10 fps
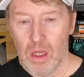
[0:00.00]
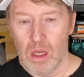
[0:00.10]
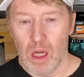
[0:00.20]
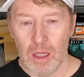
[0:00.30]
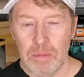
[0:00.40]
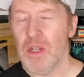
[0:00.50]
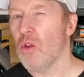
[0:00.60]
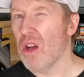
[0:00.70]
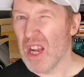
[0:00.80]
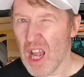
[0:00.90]
I'd be a
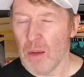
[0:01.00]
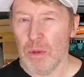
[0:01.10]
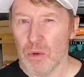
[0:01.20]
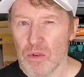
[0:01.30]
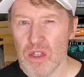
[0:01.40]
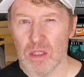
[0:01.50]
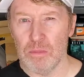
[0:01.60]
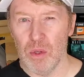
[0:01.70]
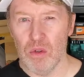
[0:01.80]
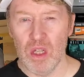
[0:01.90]
lot happier with this
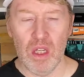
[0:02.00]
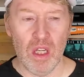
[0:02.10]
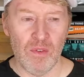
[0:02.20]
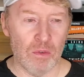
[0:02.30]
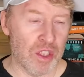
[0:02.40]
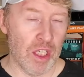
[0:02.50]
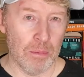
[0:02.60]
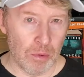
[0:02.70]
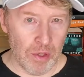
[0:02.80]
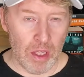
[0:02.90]
ability if it was
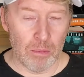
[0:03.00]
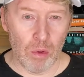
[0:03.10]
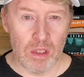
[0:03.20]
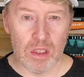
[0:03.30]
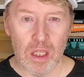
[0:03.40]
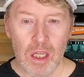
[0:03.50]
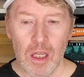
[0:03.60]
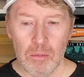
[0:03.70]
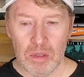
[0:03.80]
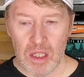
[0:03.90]
temporary hit points.
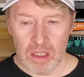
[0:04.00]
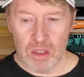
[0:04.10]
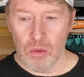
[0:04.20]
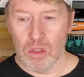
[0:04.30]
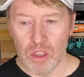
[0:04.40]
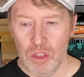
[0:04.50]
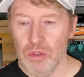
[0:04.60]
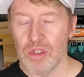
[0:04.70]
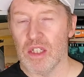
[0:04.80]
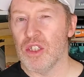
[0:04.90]
Because in order to
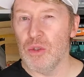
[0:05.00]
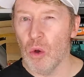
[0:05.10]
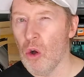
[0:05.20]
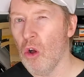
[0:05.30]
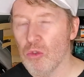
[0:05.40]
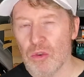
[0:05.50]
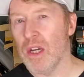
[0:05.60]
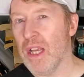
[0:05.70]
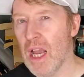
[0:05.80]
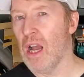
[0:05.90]
use this, you
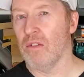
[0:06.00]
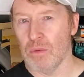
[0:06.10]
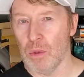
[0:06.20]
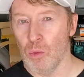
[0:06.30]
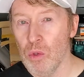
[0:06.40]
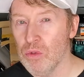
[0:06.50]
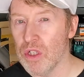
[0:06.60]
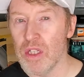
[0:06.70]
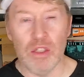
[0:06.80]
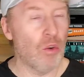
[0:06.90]
already have to be wounded,
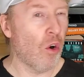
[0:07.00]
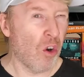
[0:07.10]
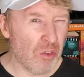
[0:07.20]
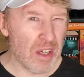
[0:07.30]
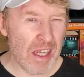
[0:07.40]
and you already